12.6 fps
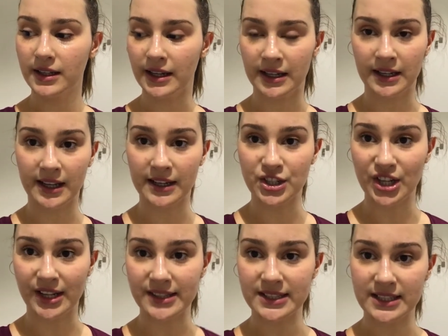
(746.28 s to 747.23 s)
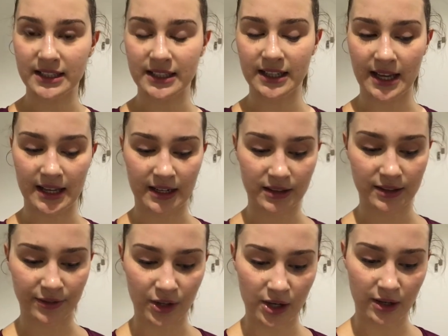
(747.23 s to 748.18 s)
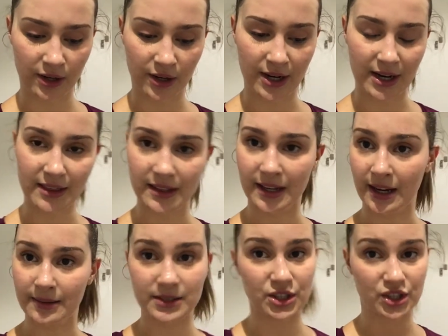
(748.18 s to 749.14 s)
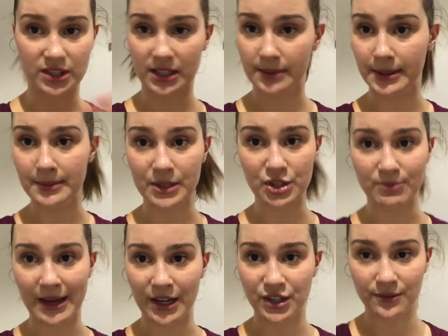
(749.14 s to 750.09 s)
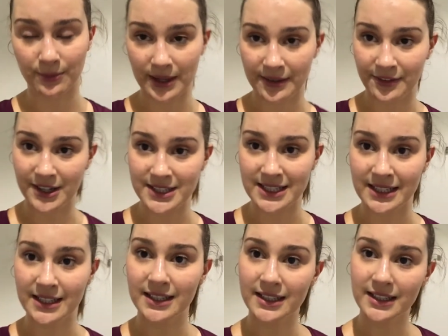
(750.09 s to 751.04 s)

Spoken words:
I didn't get a chance to edit the vlog or anything. It's just gonna be a mishmash of whatever I did.